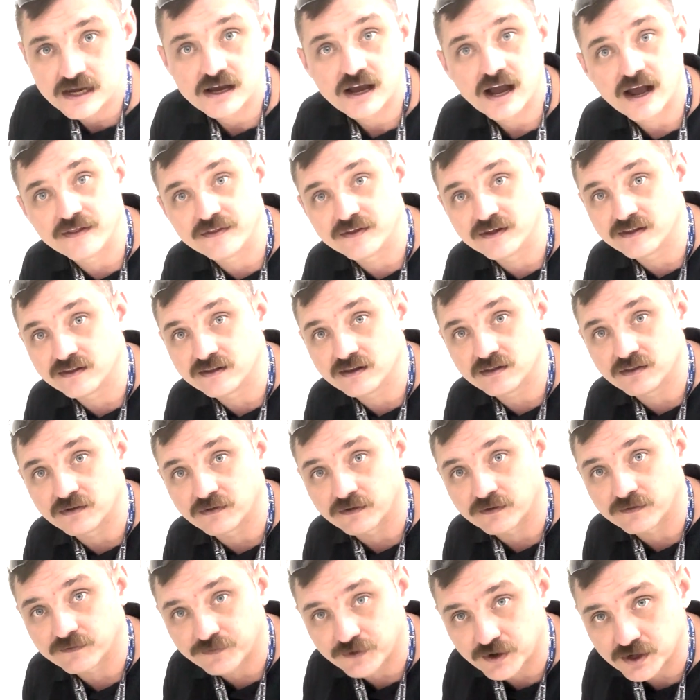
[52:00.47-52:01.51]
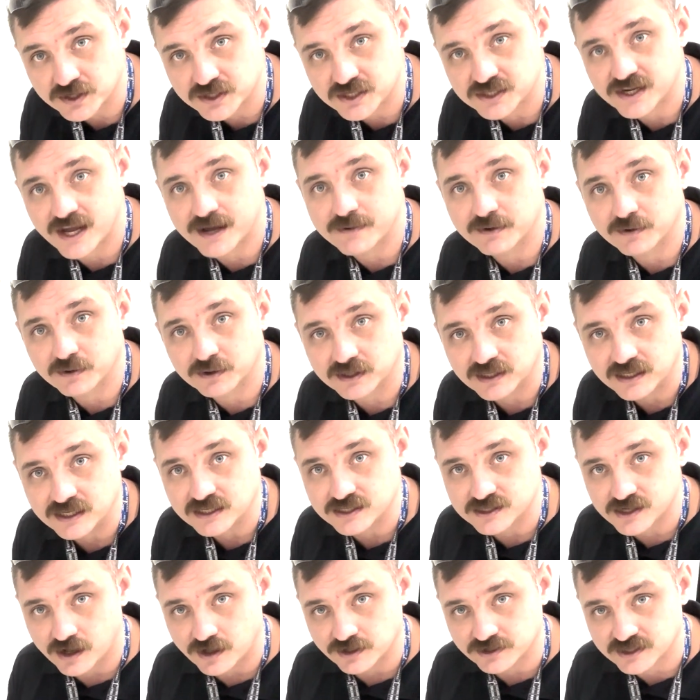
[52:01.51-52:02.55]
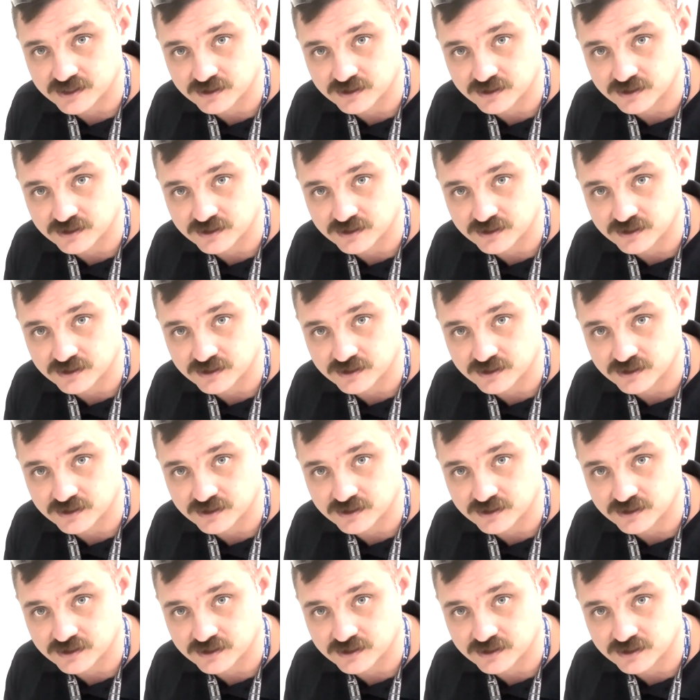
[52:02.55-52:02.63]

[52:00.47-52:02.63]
And then the reverse is happening with the exhaust.